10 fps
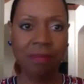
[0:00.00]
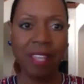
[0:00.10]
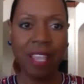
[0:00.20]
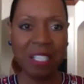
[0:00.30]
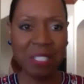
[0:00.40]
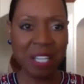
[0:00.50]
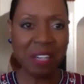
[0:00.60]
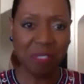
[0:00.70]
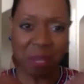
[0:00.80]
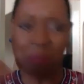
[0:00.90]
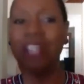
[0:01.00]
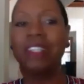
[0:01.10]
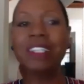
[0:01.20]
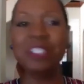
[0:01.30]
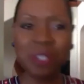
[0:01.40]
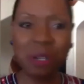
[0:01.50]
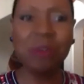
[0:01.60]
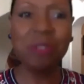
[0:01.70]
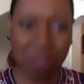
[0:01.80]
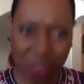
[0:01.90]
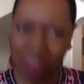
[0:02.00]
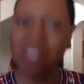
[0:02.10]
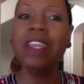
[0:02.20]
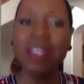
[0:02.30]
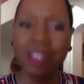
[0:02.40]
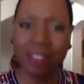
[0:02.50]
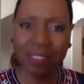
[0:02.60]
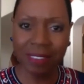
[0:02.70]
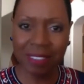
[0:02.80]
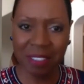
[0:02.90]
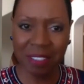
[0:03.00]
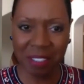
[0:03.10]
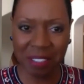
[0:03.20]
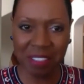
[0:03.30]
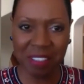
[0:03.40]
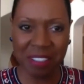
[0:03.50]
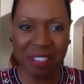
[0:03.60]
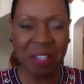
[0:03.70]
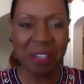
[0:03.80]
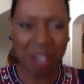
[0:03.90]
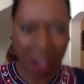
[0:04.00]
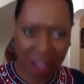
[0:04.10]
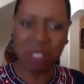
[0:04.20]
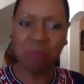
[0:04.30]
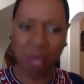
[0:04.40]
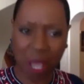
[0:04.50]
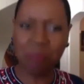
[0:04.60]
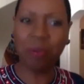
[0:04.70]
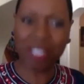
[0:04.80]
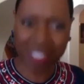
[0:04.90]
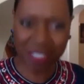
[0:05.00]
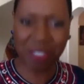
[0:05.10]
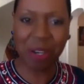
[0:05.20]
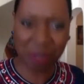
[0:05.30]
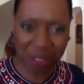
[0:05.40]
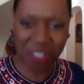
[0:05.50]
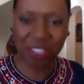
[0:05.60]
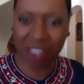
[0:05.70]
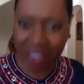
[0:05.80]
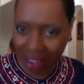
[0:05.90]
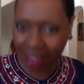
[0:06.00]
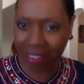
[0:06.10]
I said, if anybody needs to go to the tree, God's people need to go to the tree.